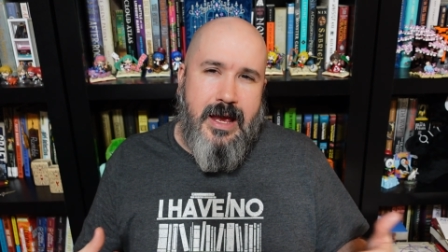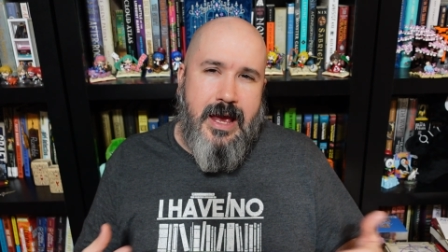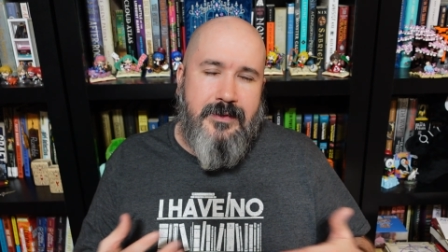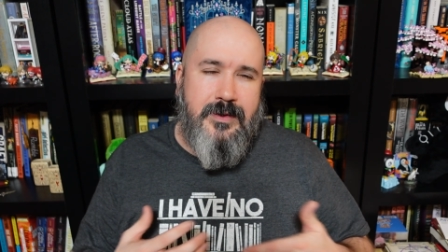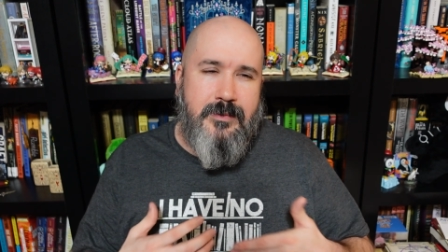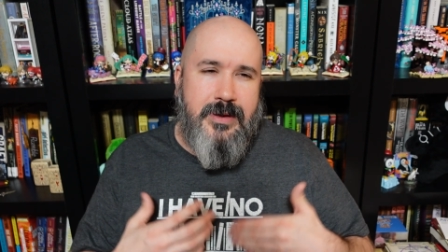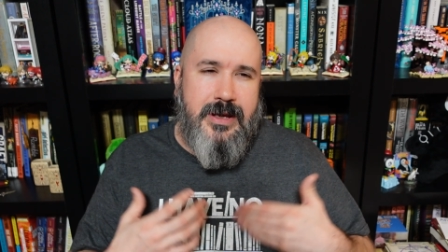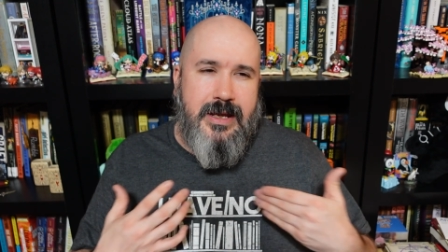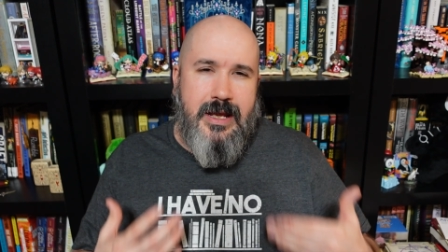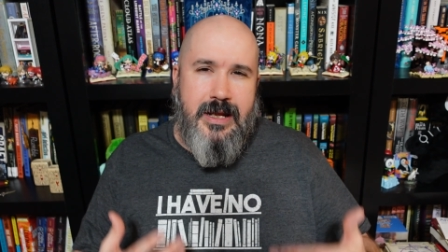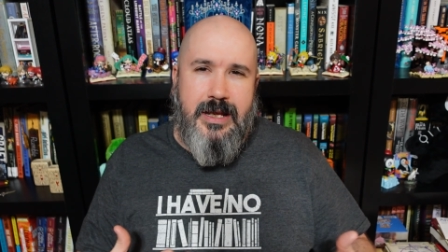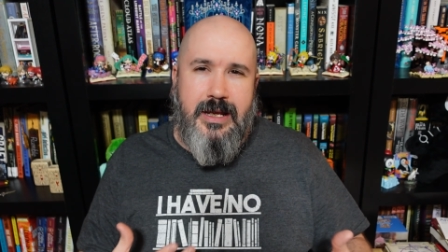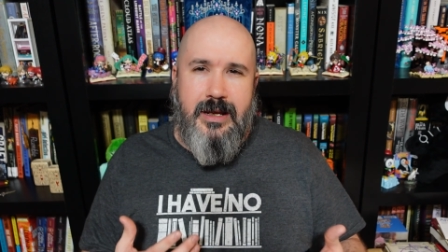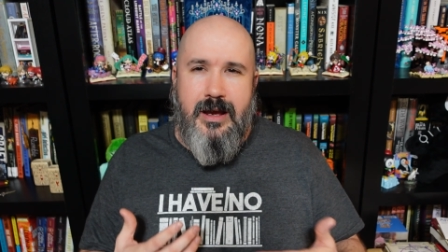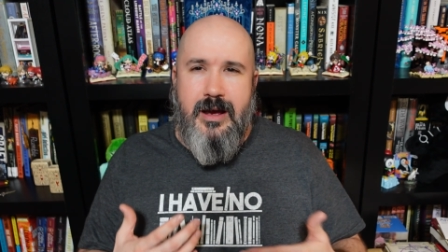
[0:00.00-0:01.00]
at the
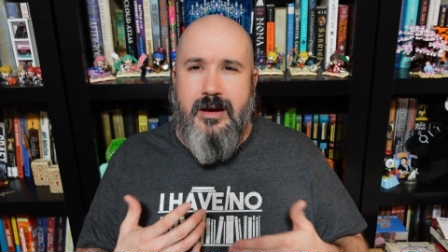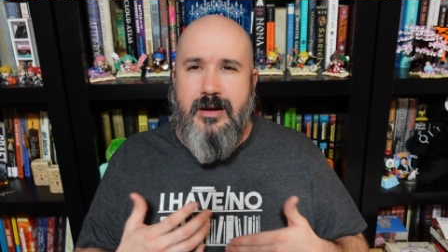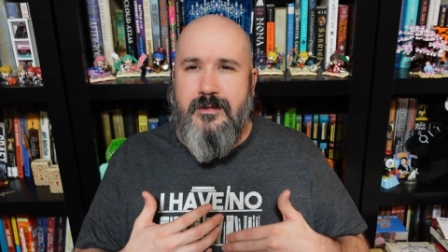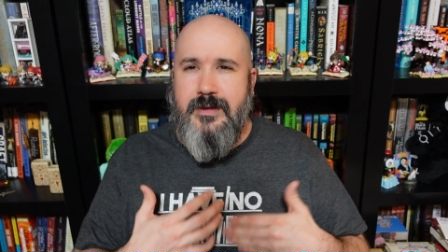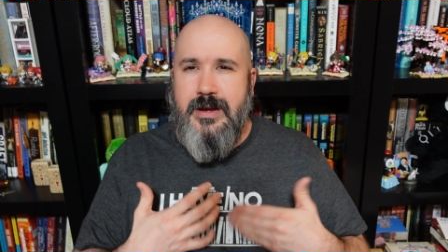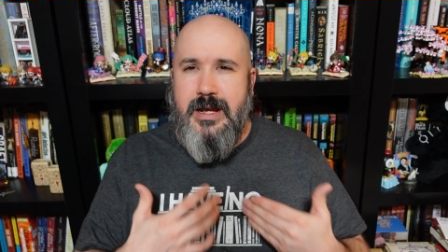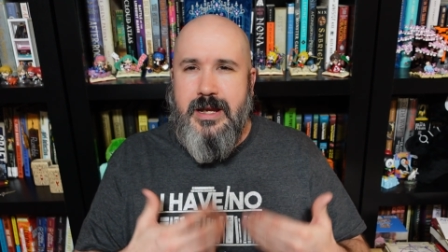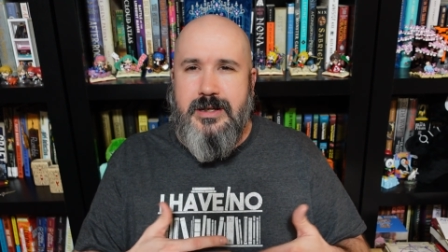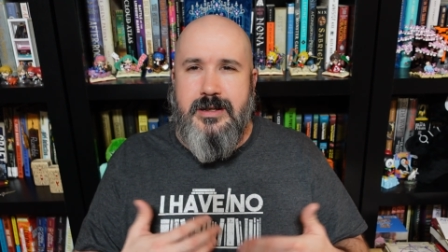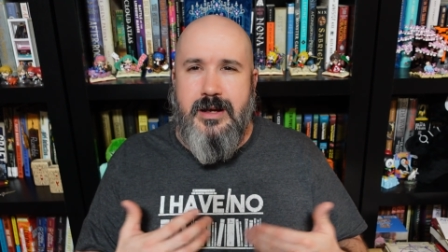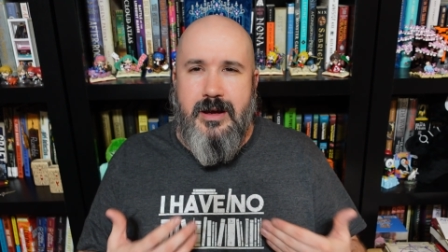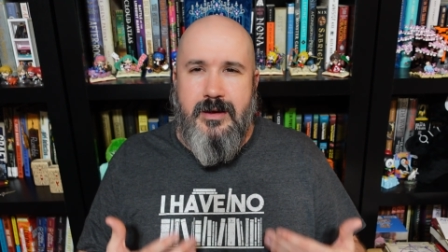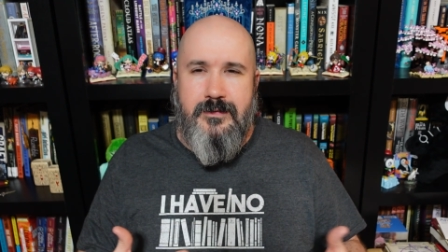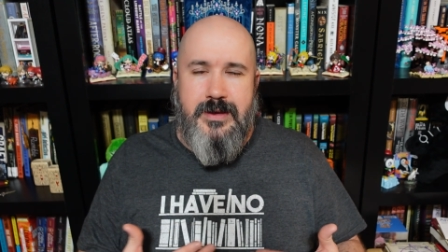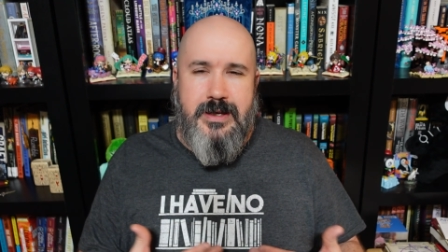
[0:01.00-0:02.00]
beginning of each
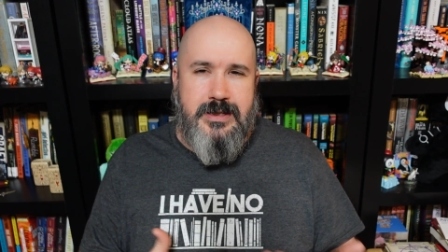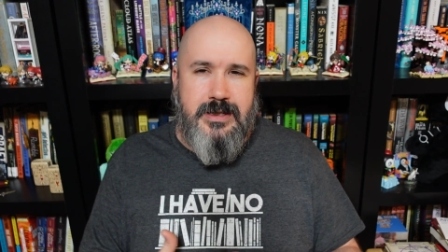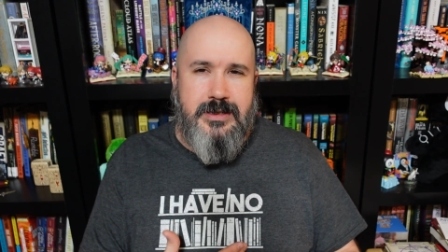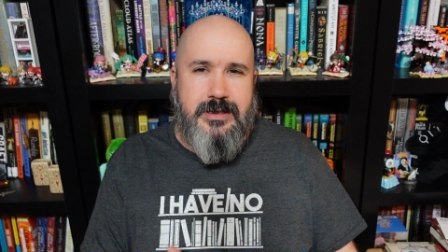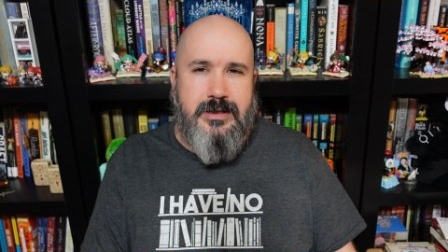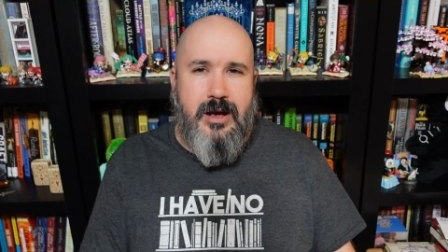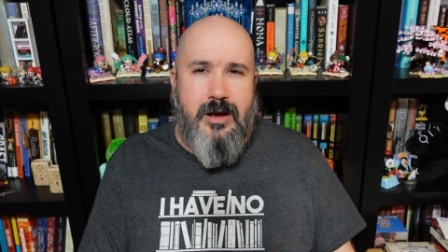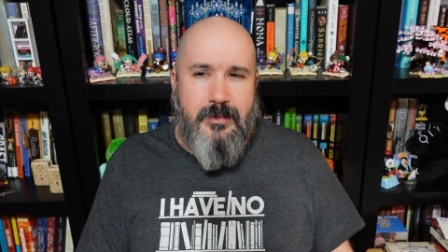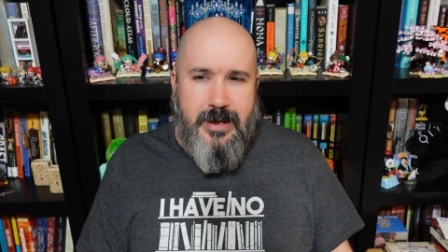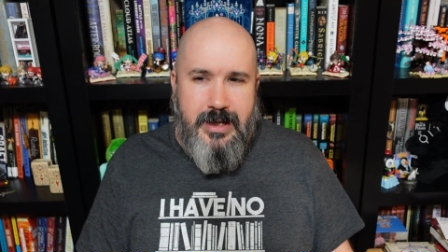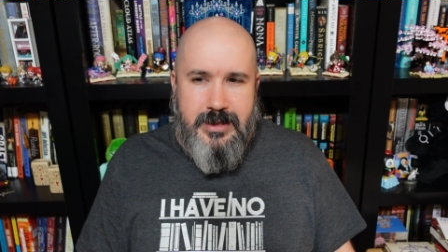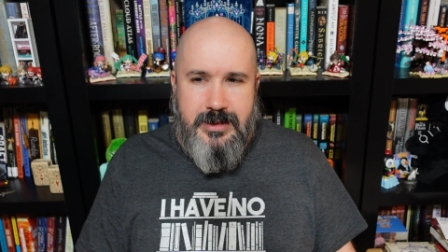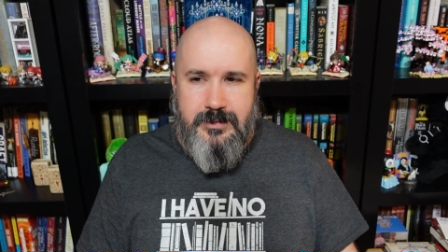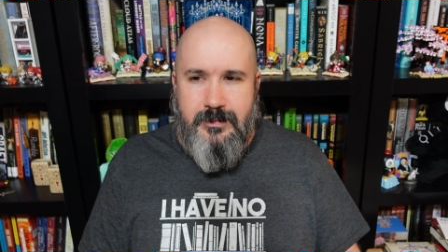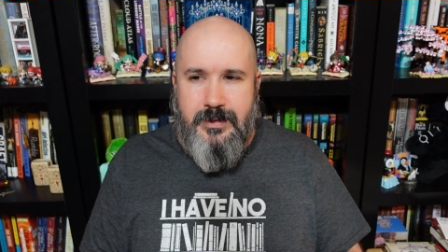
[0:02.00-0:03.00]
of these installments.